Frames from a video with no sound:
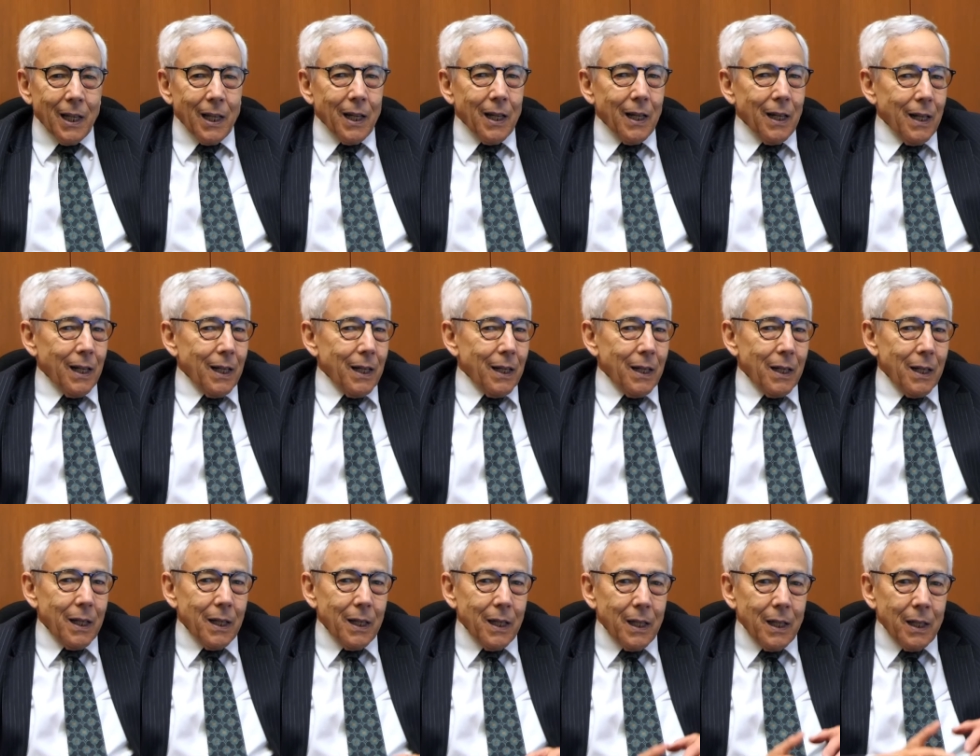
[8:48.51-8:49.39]
Uh,
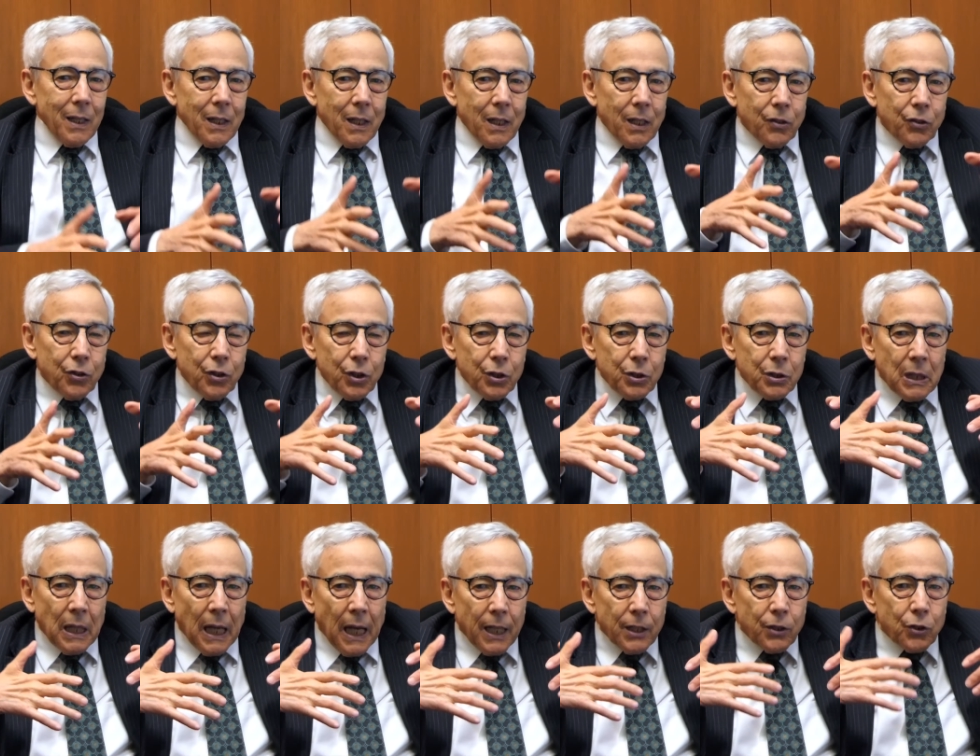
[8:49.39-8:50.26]
it, it just
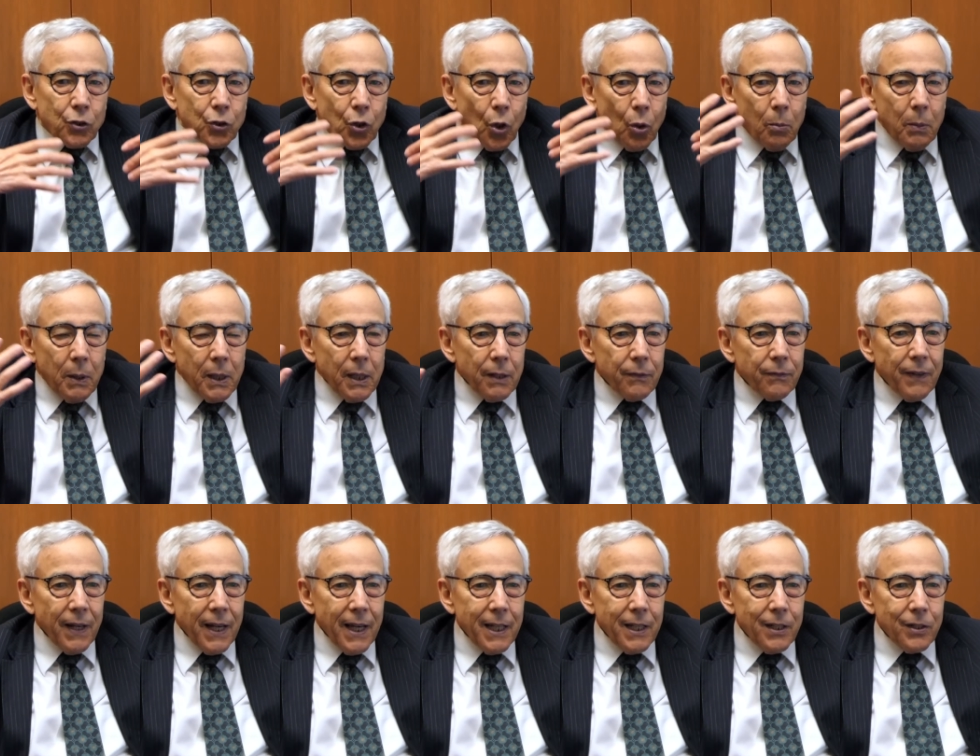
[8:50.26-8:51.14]
had so many
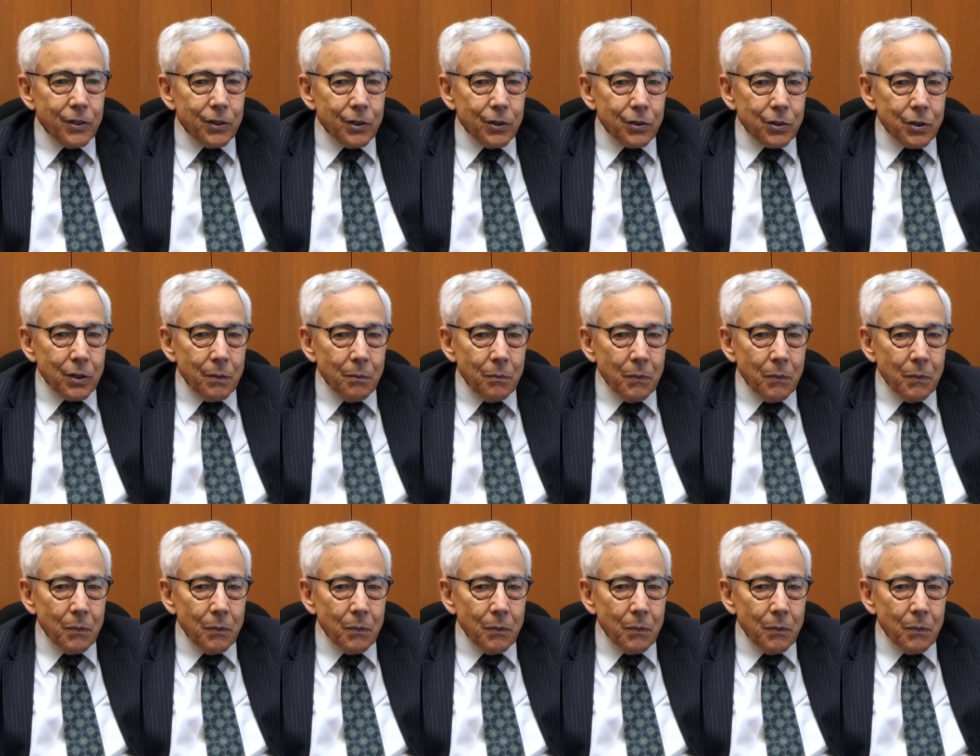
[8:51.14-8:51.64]
advantages.